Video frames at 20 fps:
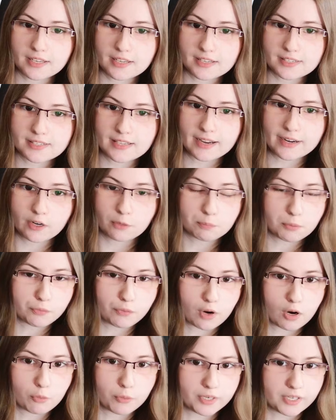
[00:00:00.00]
side note before
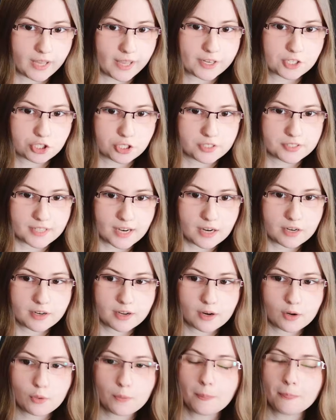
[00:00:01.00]
we actually start now.